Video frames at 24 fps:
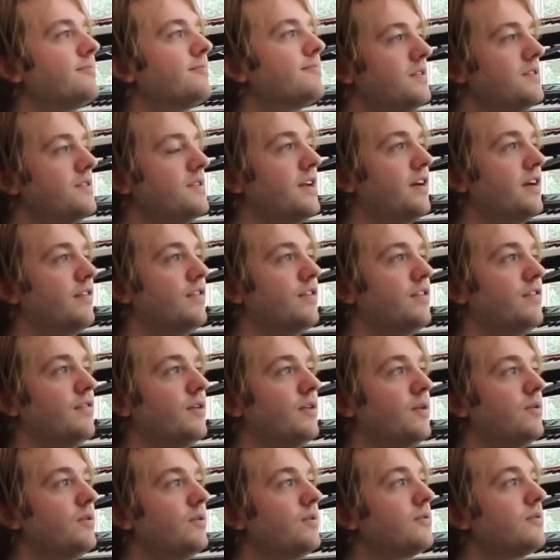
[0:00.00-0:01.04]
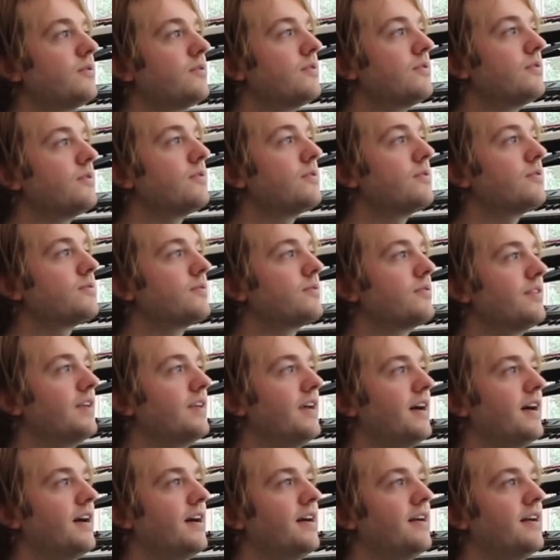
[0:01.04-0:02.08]
So now for the vocals, we've
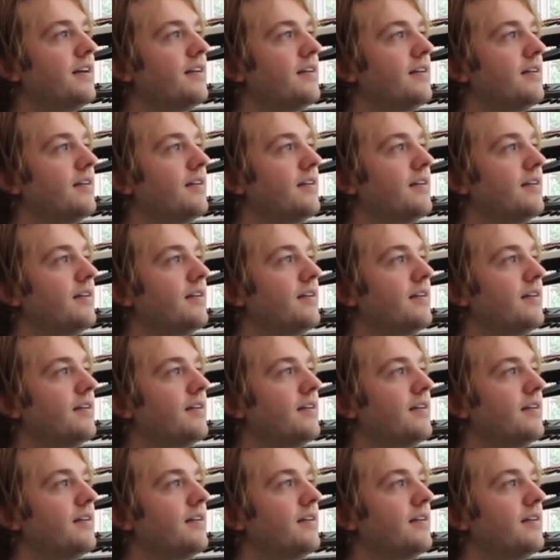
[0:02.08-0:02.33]
got